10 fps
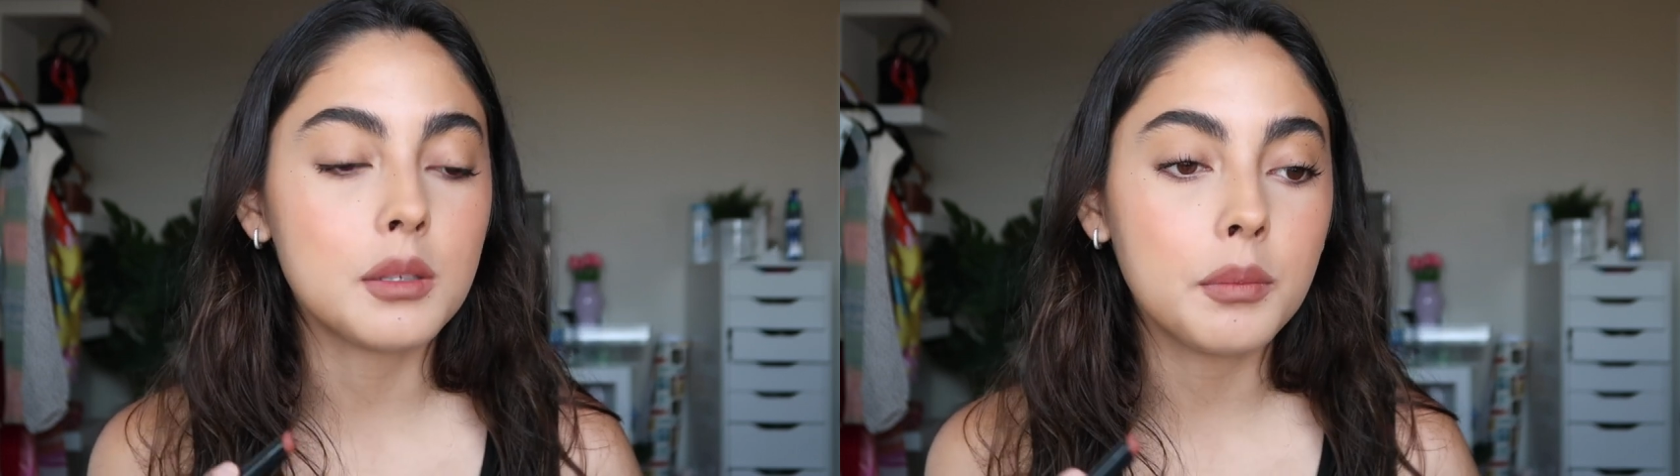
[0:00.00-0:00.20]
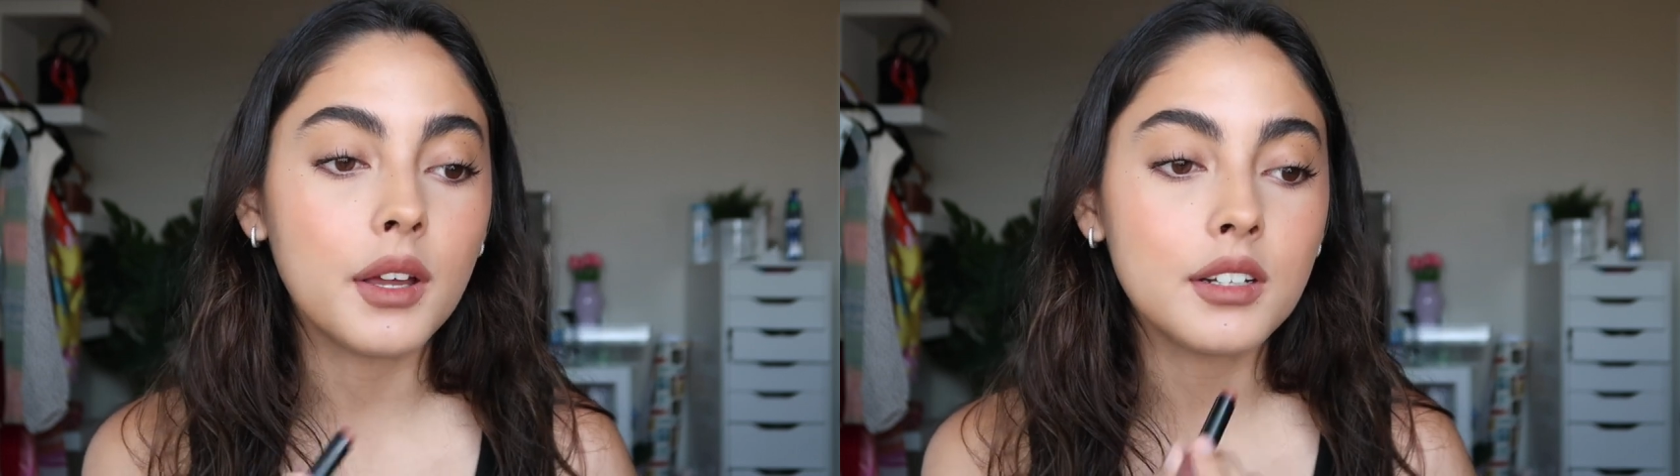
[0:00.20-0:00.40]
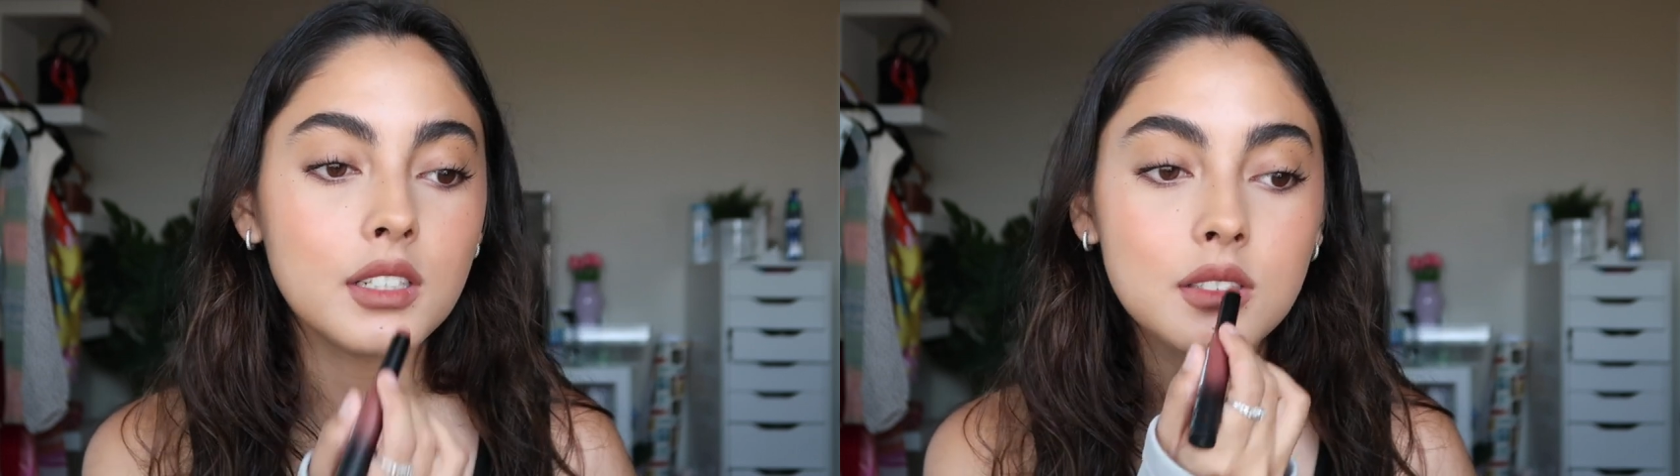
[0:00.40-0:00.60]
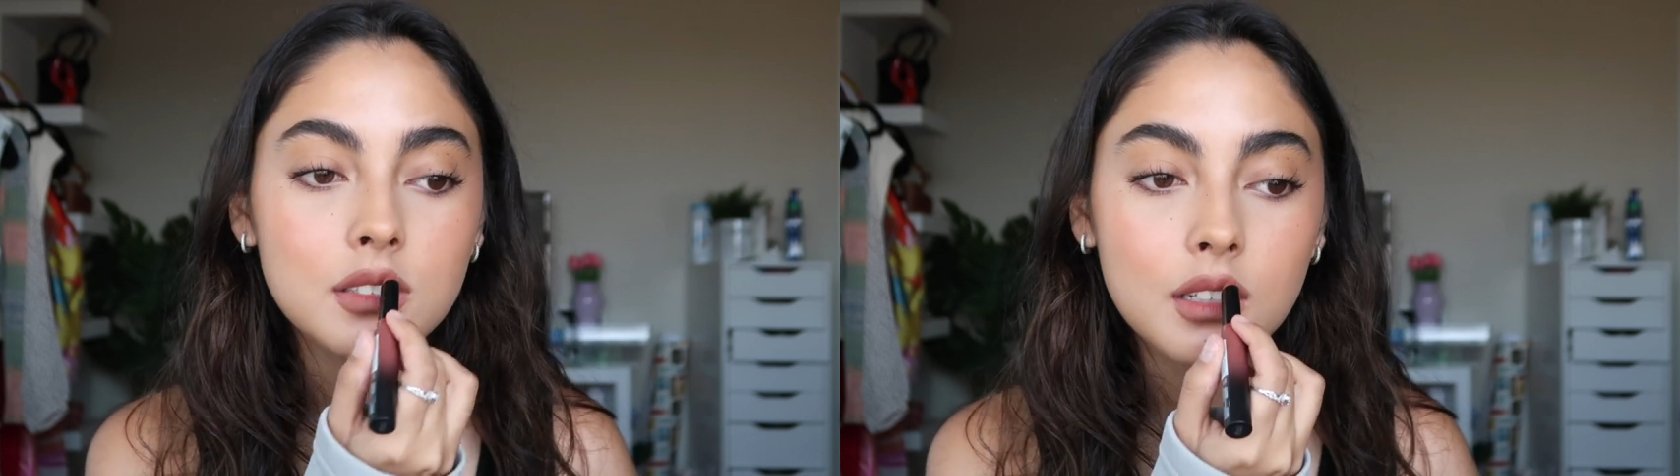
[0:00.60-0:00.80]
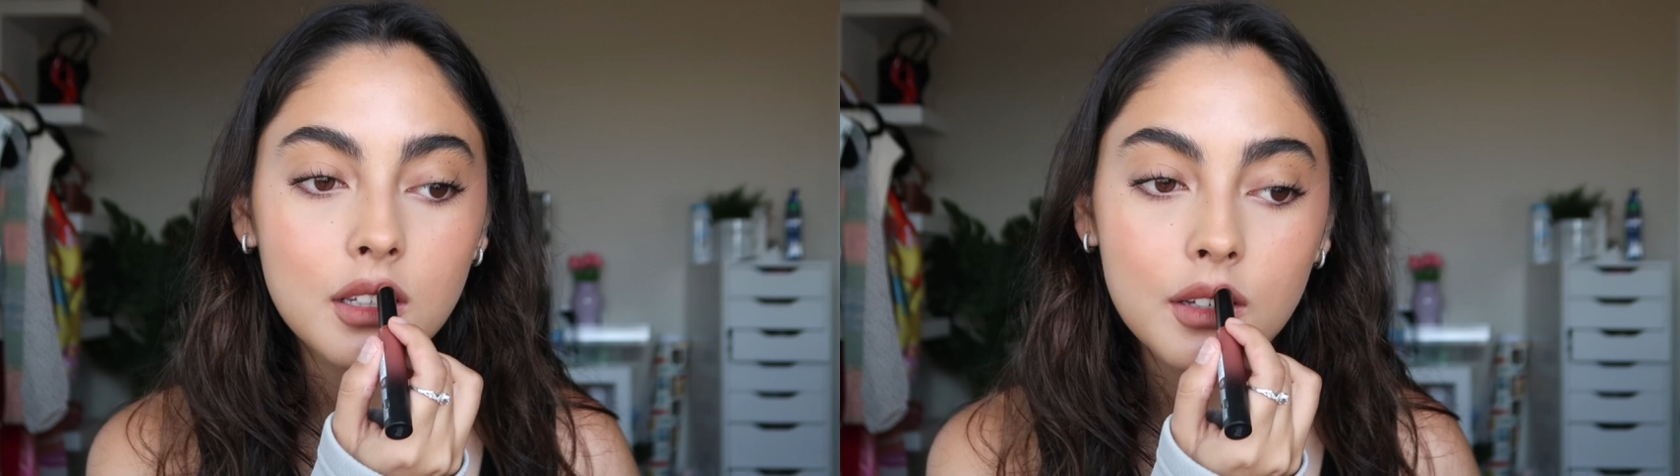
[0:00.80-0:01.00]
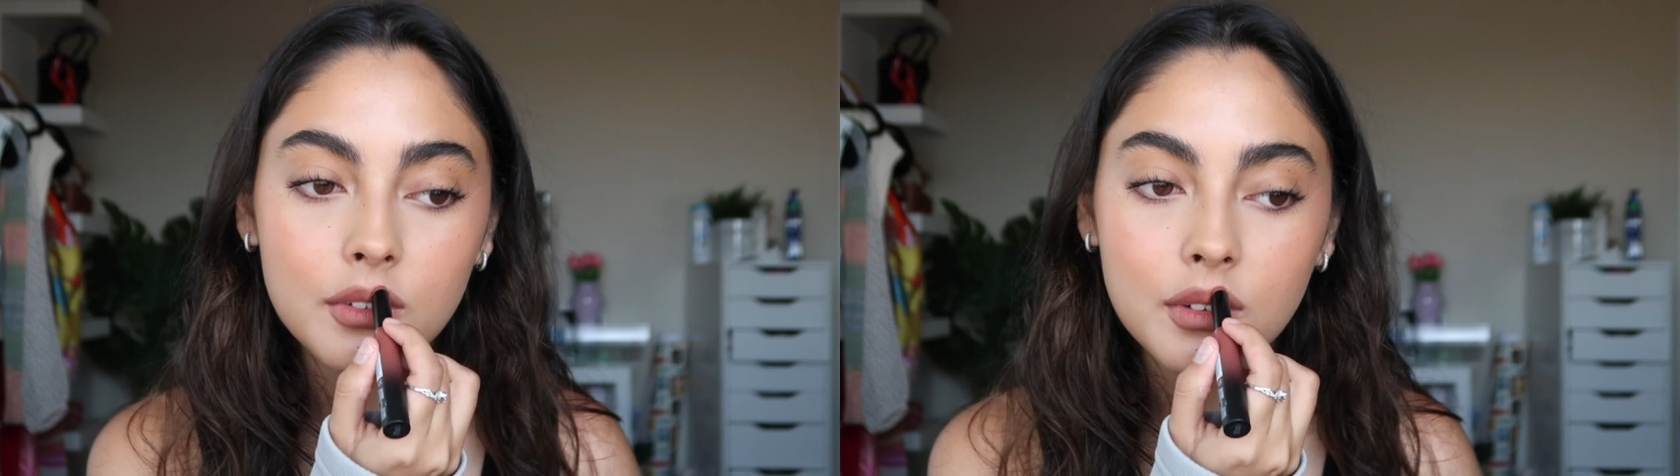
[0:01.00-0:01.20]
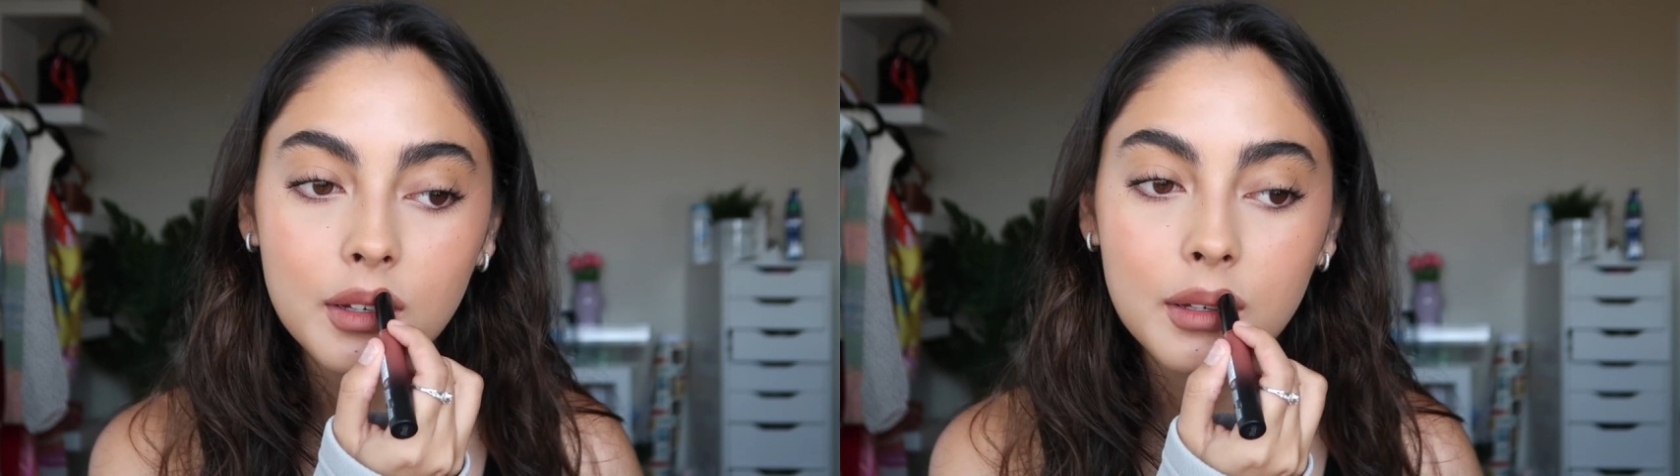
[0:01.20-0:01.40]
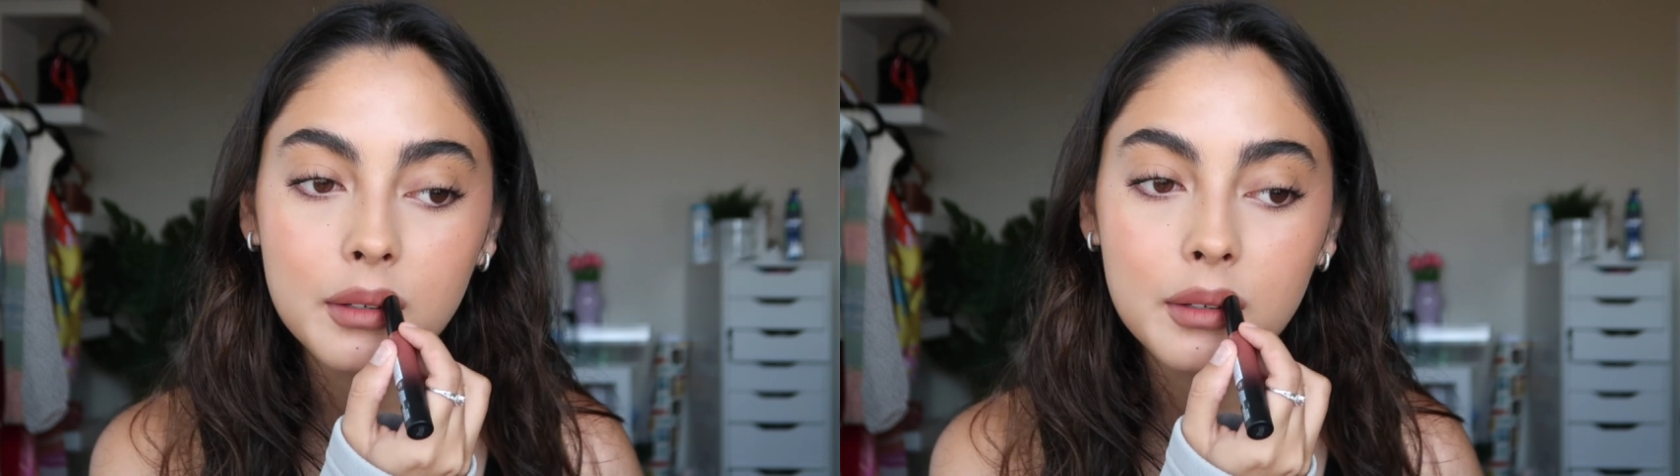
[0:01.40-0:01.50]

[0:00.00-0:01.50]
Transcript: lip liner I used to love,